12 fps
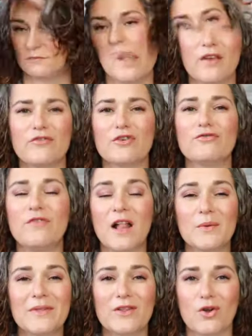If you're
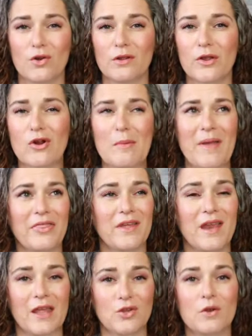following the curly girl
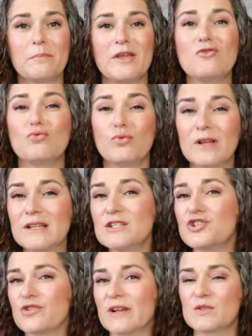method and you're being really
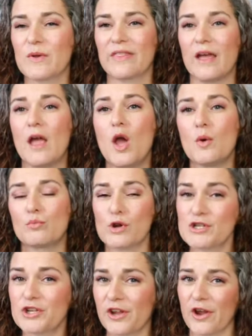strict with it,
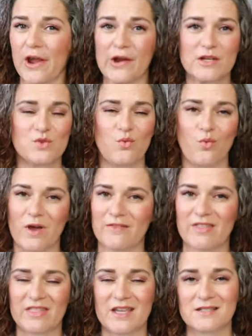brushing your hair is one
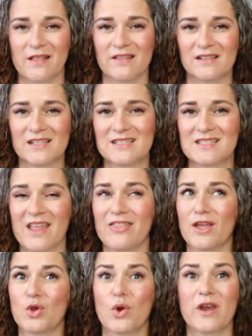of the things on the list
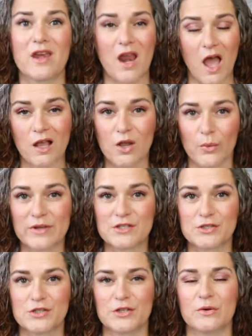that you're not going
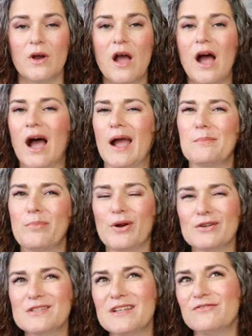to do. I
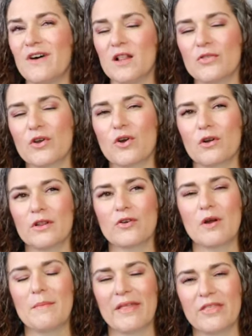personally followed the curly
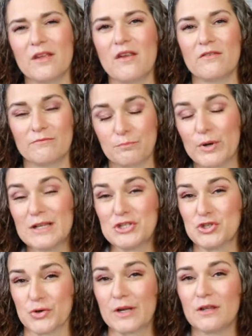girl method pretty
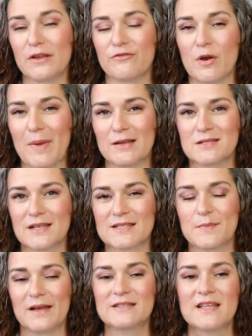strictly for about
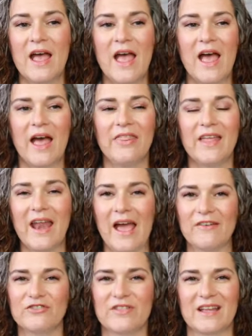6 months. And then
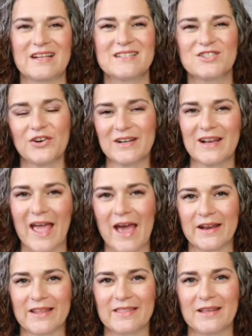after that, I started
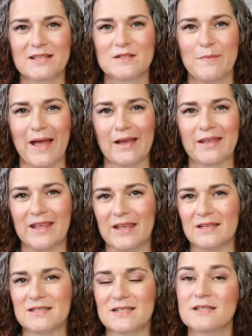adding things back
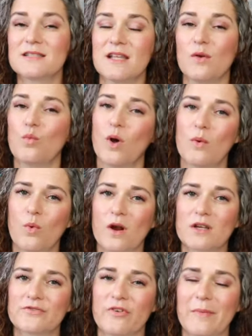in to see what
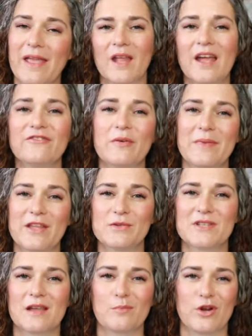worked for me. And for me,
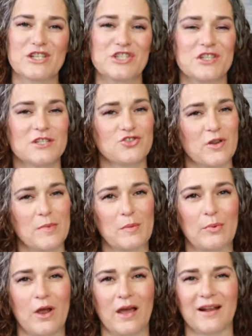using a brush to
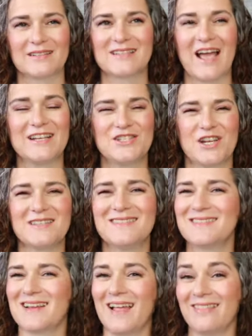distribute product, I
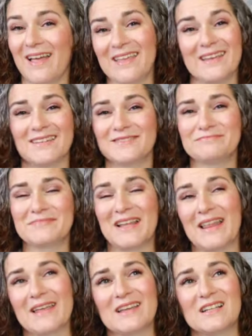like it. I
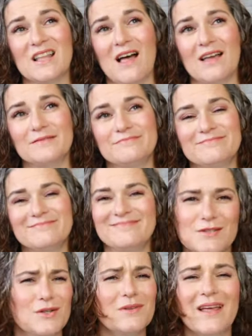like it a lot.
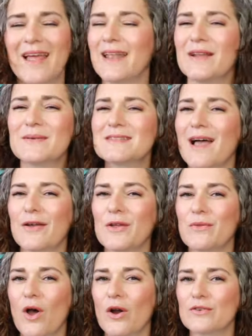Don't let anyone tell
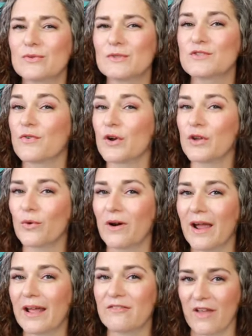you the hard rules for
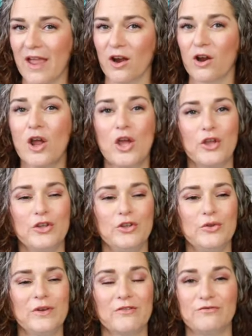your head of hair.
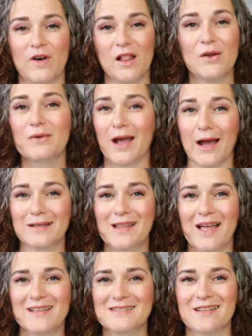You can follow
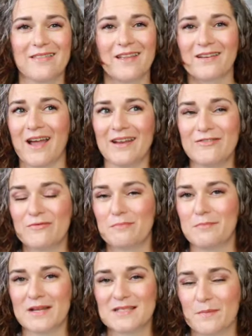guidelines and then kind
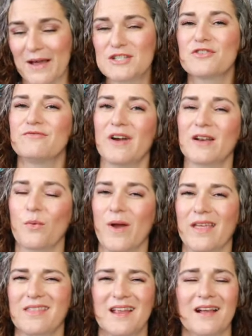of mix and match and find a
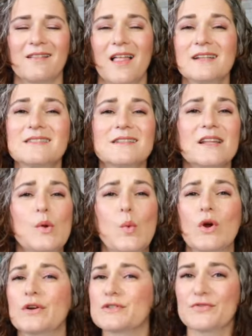way that eclectically
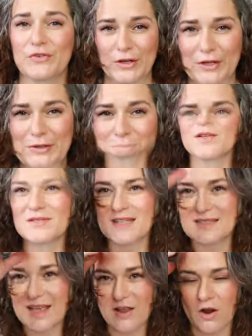works for you. So
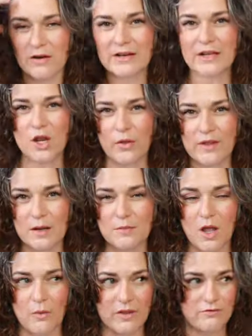since I already know that I'm
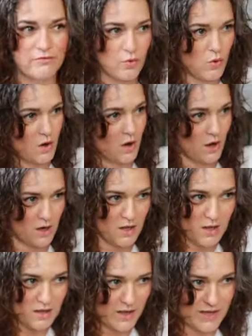going for
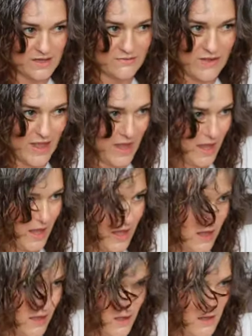kind of
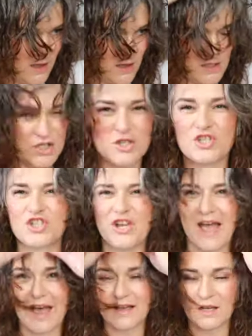a
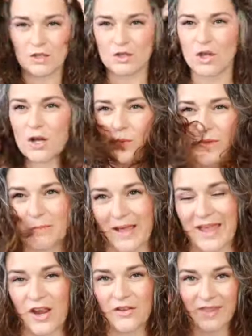shag look with
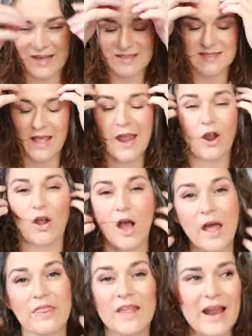my hair, that is the
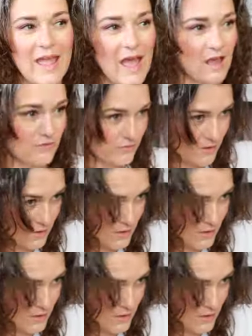haircut that I have,